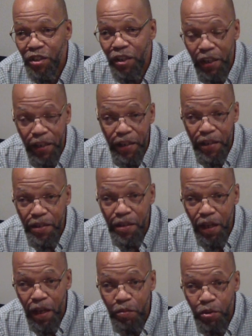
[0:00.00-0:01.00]
Lee.
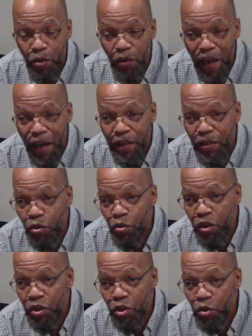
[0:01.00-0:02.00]
I'm so glad that you
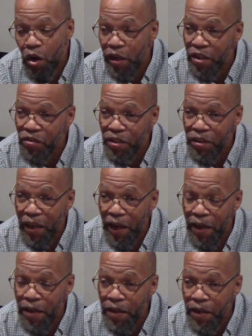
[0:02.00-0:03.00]
could join us
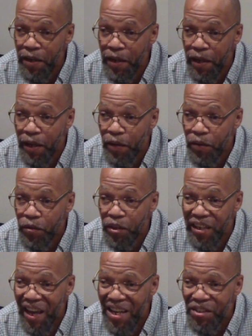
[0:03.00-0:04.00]
today.
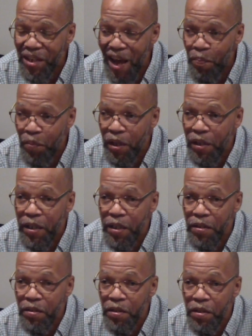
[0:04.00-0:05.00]
Today's topic
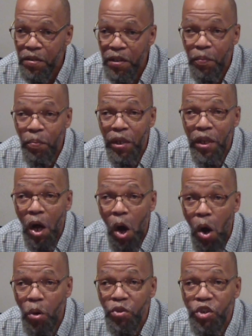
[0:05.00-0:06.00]
is simply
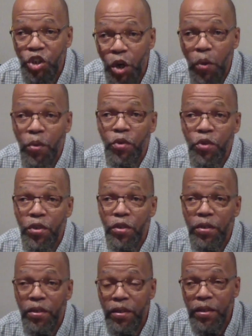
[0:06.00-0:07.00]
called church.
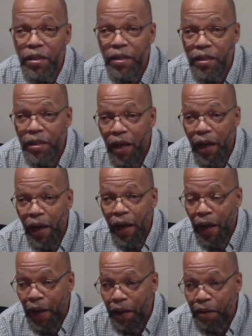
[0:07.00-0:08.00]

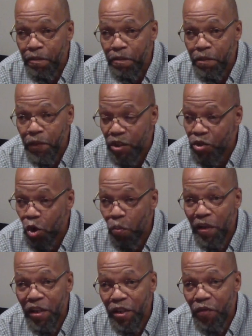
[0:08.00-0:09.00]
Uh, there's so
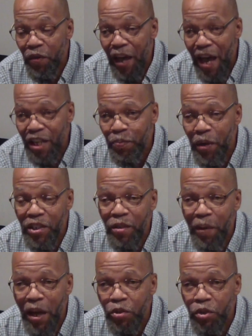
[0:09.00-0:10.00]
many different aspects
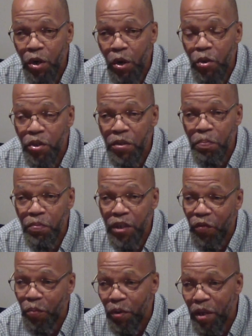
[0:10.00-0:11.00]
about church.
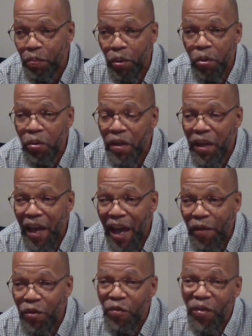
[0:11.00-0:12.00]
Different people
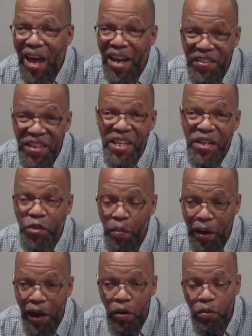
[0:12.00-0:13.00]
have different ideas
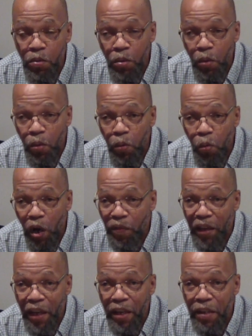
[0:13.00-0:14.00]
about what
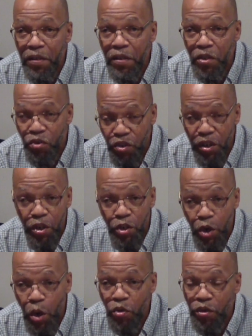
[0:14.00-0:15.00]
they consider
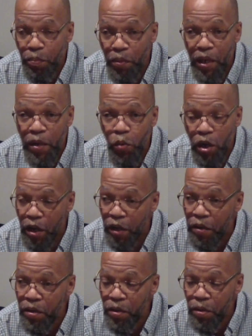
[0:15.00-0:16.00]
church to be. We're going
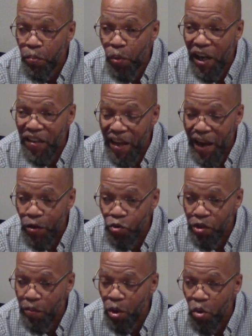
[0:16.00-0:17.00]
to break down
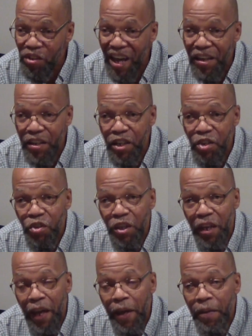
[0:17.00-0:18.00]
some of those ideas
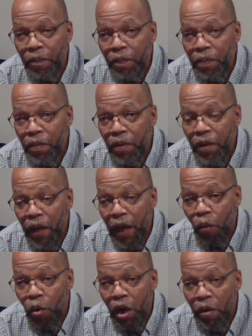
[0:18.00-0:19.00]
today.
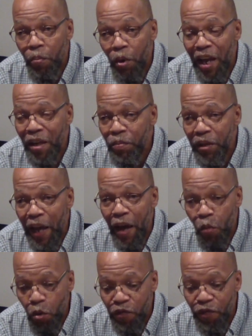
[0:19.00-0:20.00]
And we're going to break them
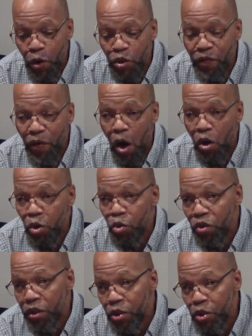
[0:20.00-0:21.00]
down with, first of all,
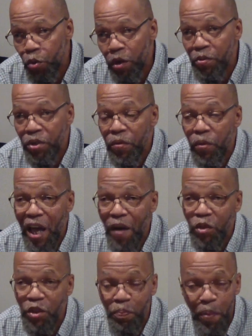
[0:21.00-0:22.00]
using the scripture. We have
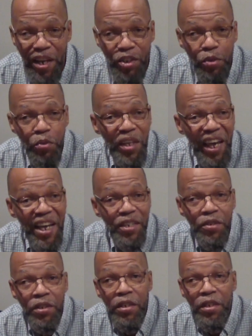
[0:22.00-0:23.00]
a special
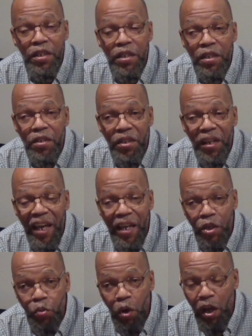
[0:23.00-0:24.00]
guest today
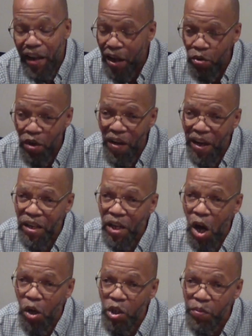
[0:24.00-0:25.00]
as well. And I don't know if I can
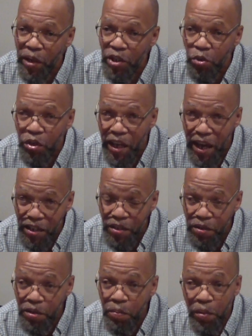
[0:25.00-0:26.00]
call her a special
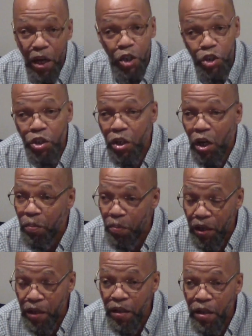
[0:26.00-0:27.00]
guest because she's going to
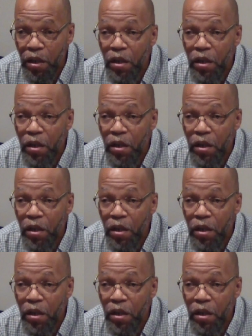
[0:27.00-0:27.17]
be